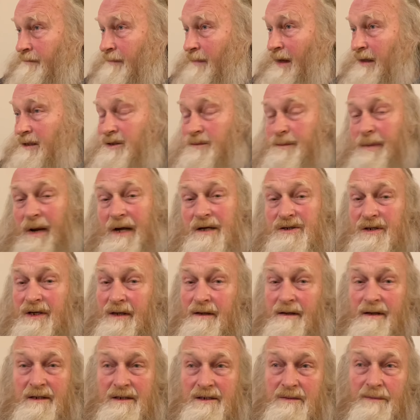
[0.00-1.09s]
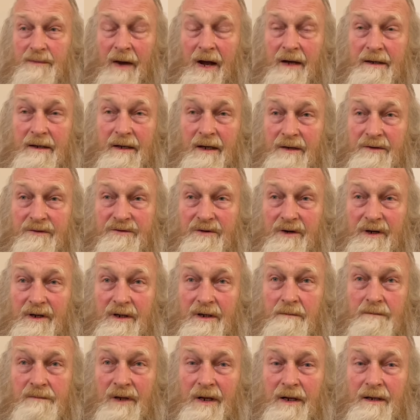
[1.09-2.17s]
Especially this, my country,
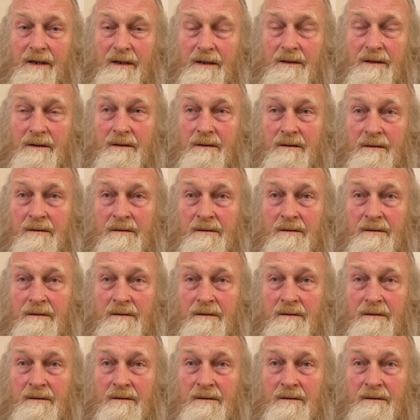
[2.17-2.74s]
England.